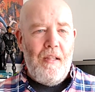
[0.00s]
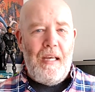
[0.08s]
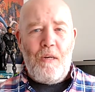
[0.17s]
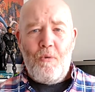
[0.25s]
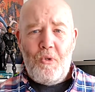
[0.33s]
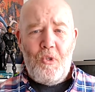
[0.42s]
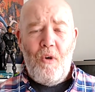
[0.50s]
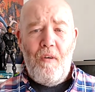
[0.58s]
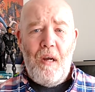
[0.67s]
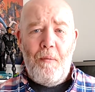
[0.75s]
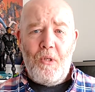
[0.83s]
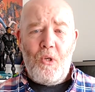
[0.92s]
the actual
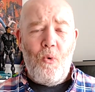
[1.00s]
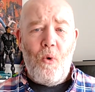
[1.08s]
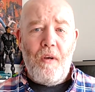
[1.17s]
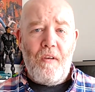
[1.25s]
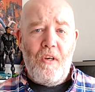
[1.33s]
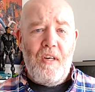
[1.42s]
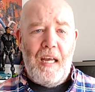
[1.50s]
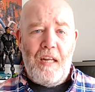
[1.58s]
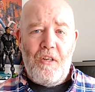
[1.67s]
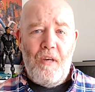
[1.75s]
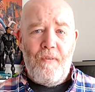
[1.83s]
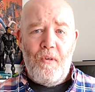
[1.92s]
storyline was quite good,
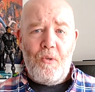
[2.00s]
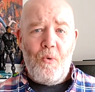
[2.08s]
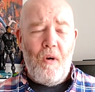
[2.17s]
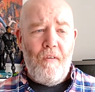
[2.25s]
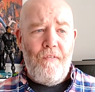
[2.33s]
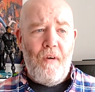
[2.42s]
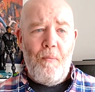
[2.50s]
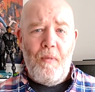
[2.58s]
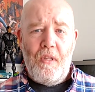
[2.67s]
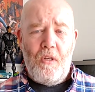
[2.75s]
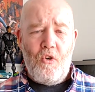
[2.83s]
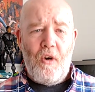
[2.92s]
actually. I thought it was quite fun
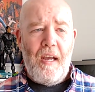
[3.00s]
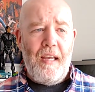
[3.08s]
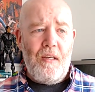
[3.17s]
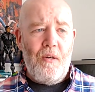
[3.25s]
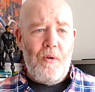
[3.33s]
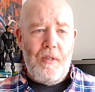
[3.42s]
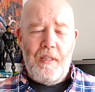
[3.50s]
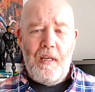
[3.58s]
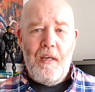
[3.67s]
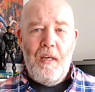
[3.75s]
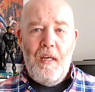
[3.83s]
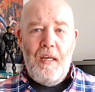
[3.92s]
with the triangle and
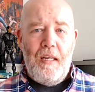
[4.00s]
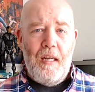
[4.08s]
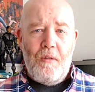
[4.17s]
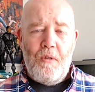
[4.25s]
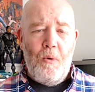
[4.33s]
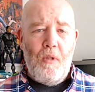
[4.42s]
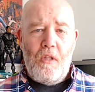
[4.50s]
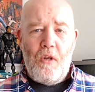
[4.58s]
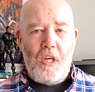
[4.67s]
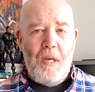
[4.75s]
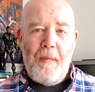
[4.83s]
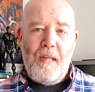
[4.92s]
the, you know, doing the
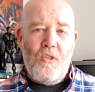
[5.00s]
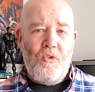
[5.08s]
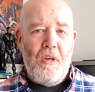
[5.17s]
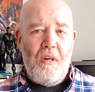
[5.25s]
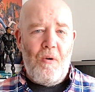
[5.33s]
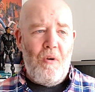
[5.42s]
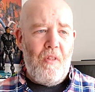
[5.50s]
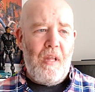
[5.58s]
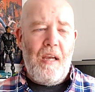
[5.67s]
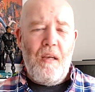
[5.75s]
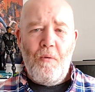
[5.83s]
documentary and all of that.